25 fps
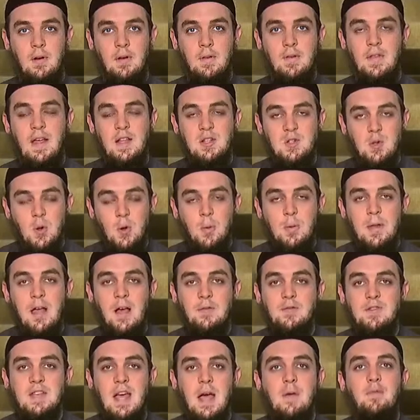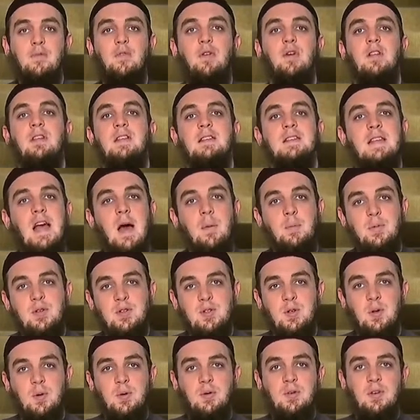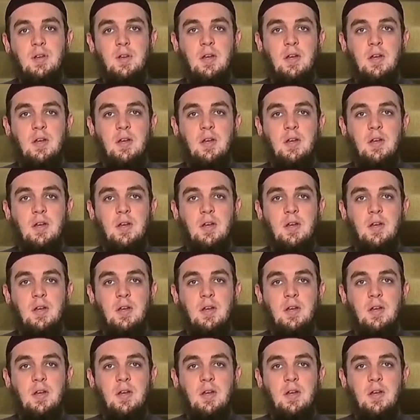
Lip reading: That's all we have time for in this episode,